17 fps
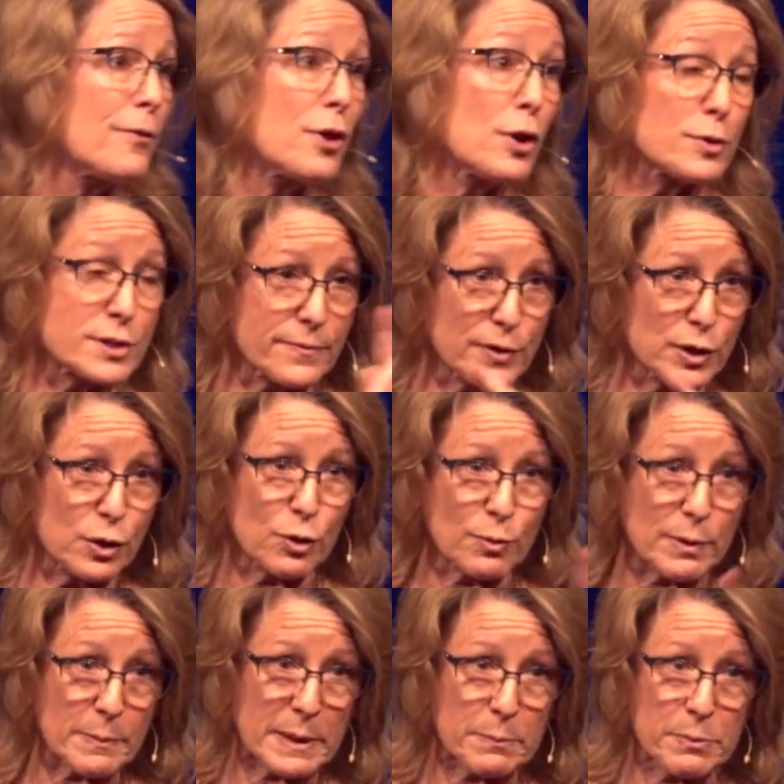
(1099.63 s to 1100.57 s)
for those of you
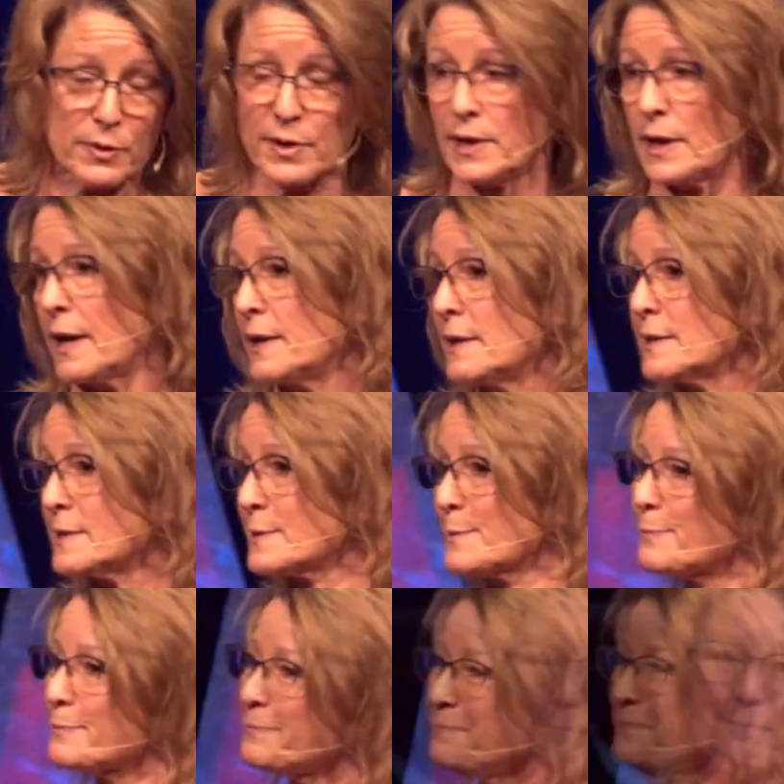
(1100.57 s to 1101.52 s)
who remember the
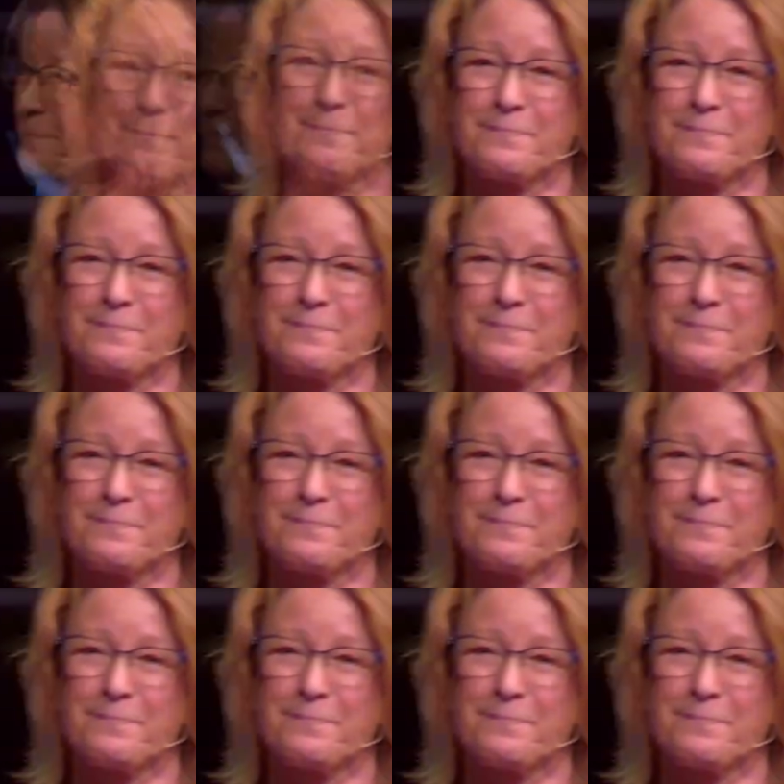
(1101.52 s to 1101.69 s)
90s.